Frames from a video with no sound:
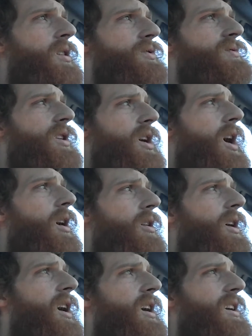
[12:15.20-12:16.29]
he was like, yeah,
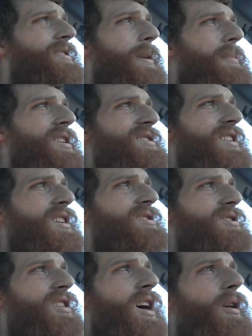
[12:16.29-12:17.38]
okay, I guess that makes sense.
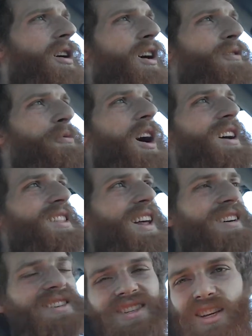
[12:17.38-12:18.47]
So they went off riding, and
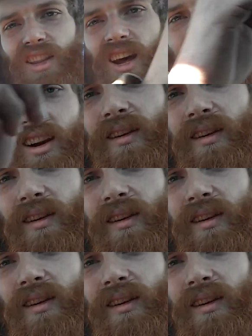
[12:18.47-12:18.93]
I was sitting there,